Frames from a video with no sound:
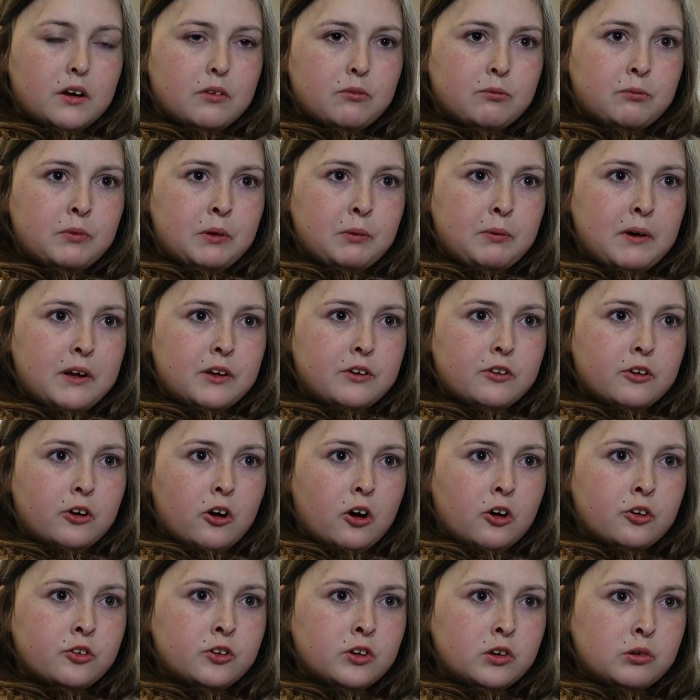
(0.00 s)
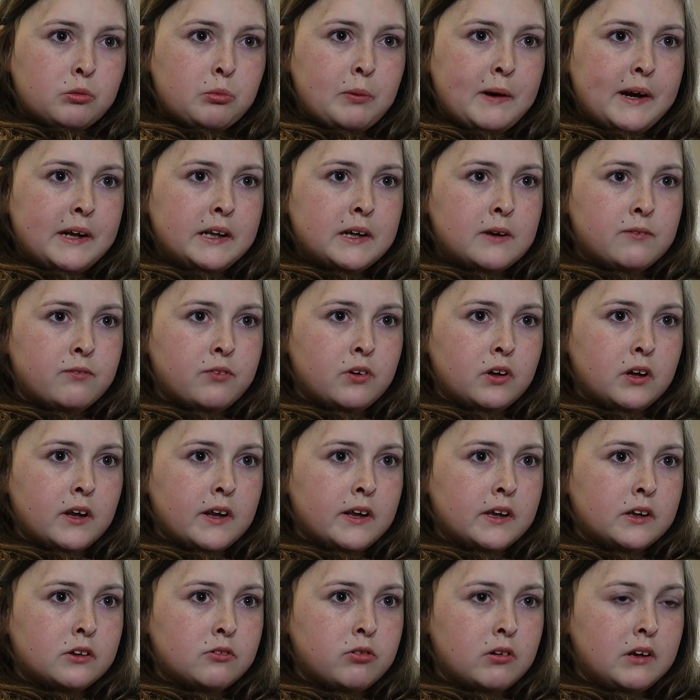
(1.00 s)
we went to hospital, waited for
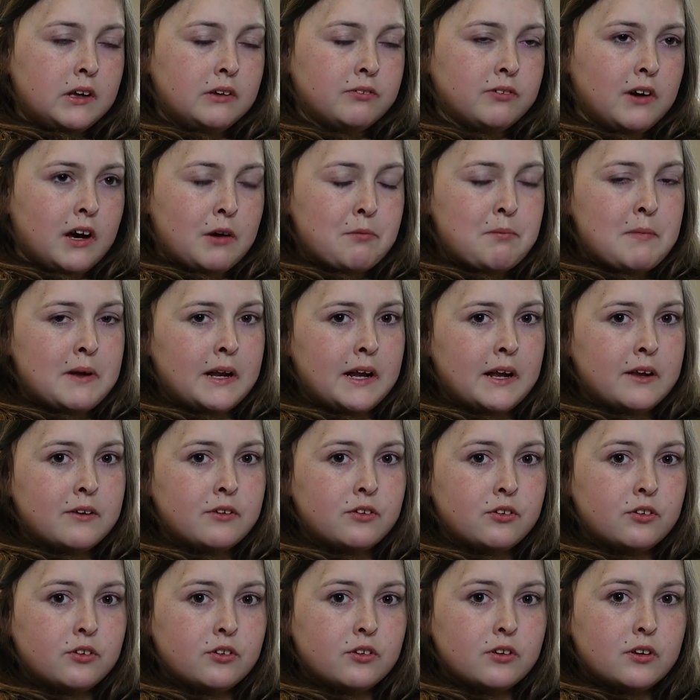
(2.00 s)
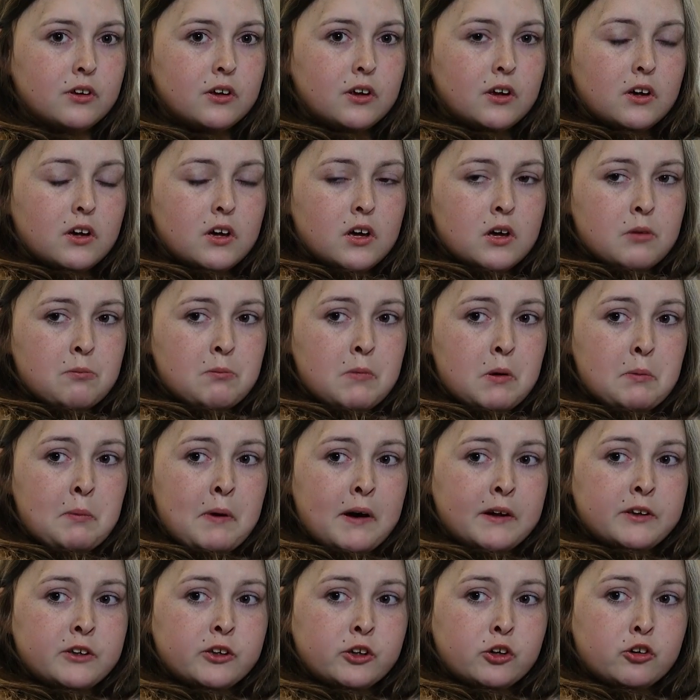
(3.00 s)
like 25 minutes. Mum
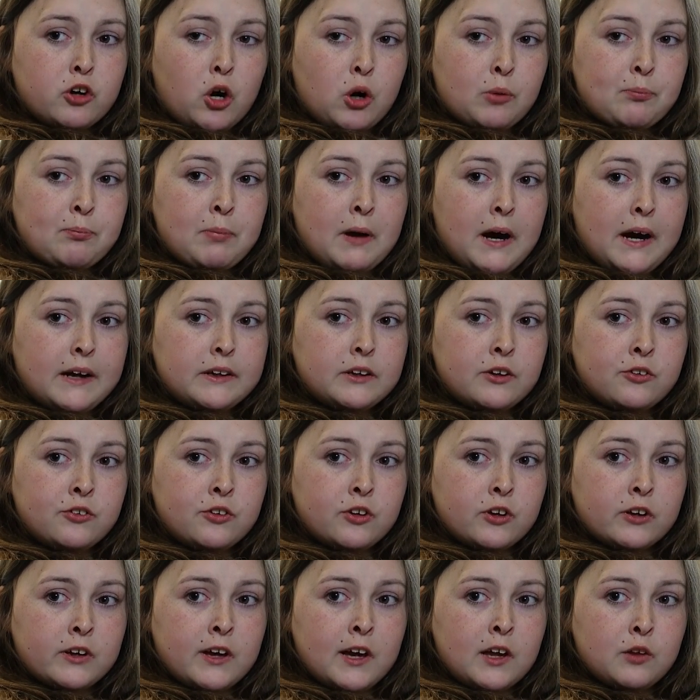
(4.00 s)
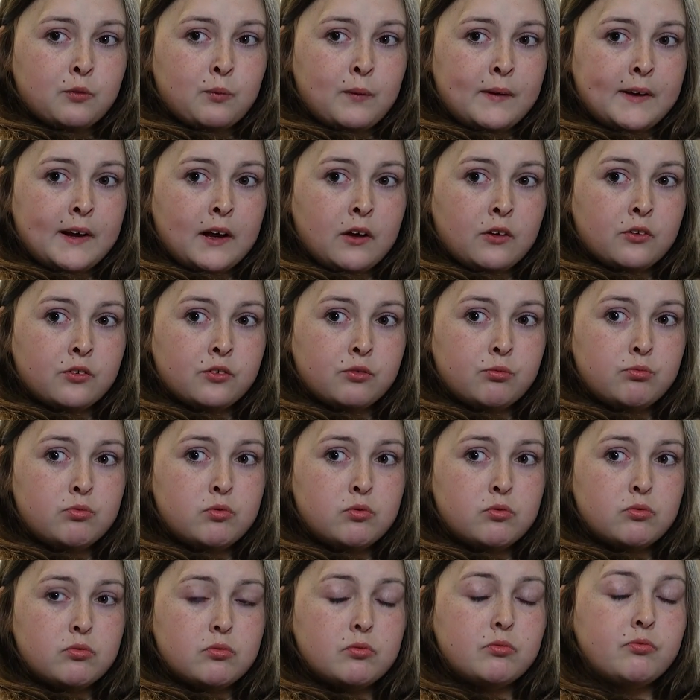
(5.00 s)
had to go up, pack the suitcase when I was
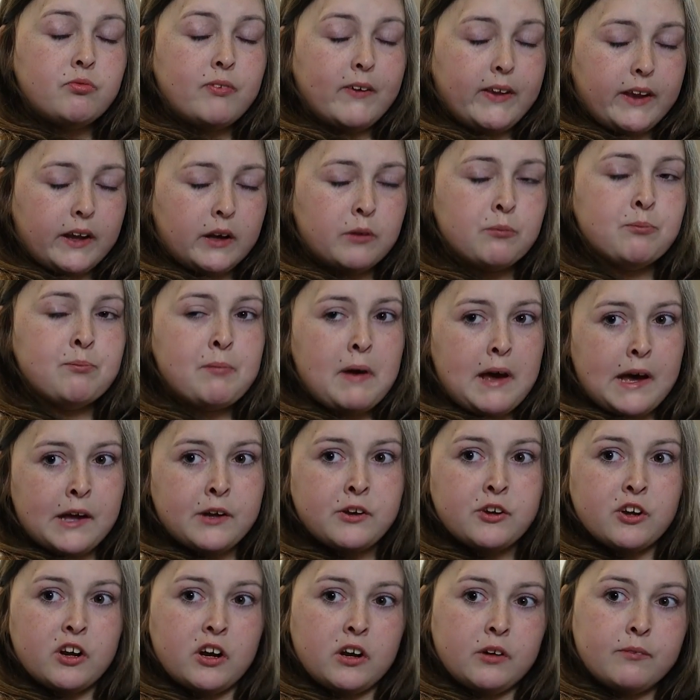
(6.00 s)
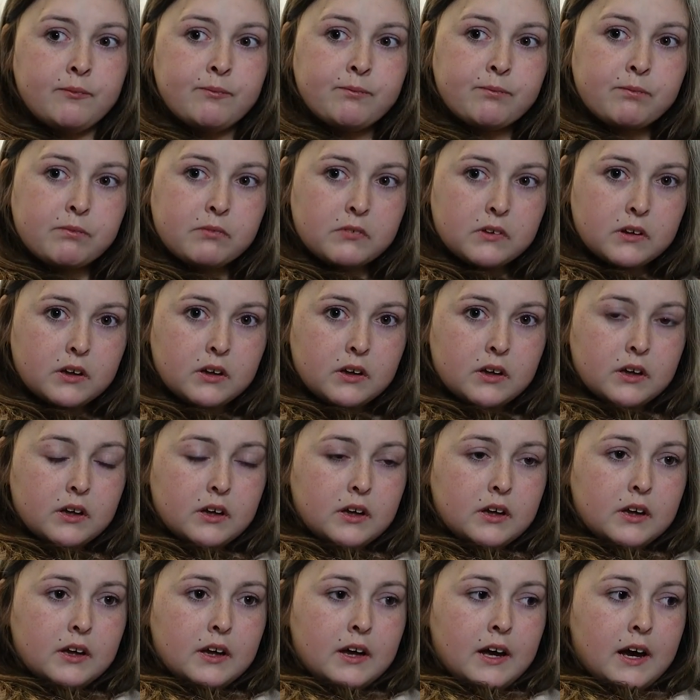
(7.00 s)
feeling better.
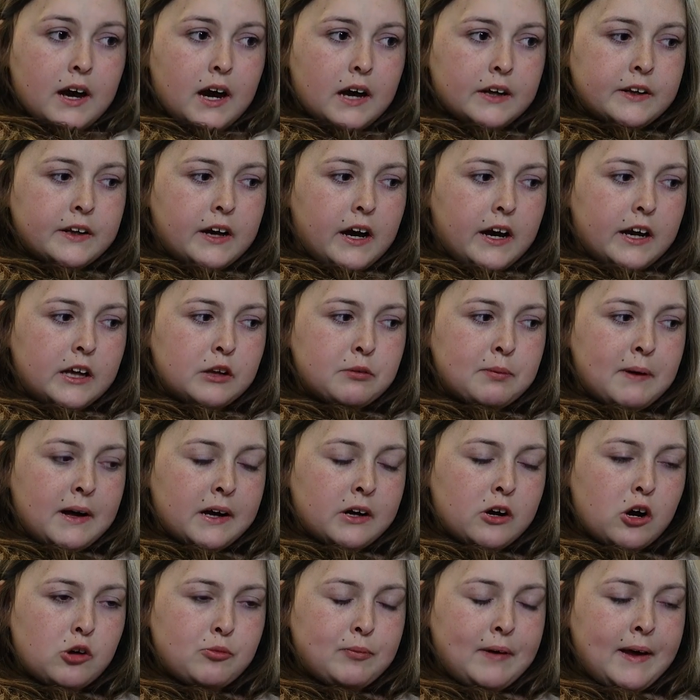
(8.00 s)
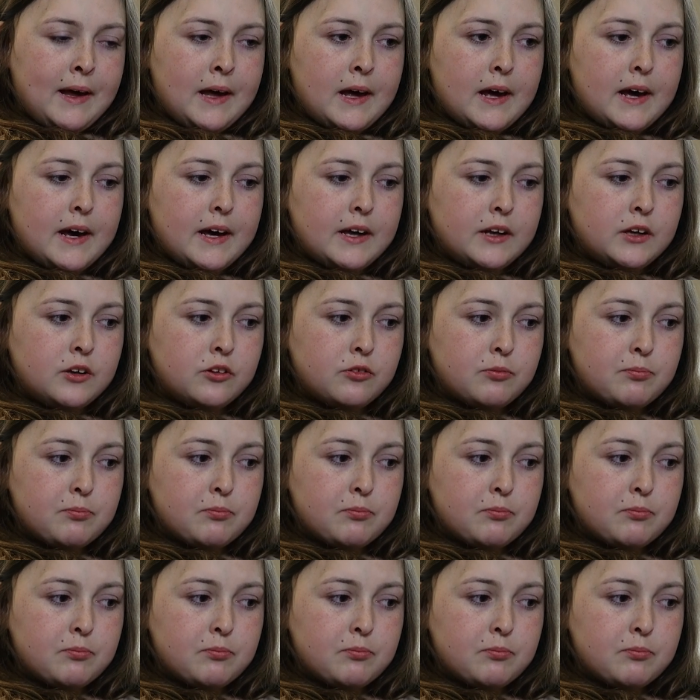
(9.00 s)
Had an ice pack on my head.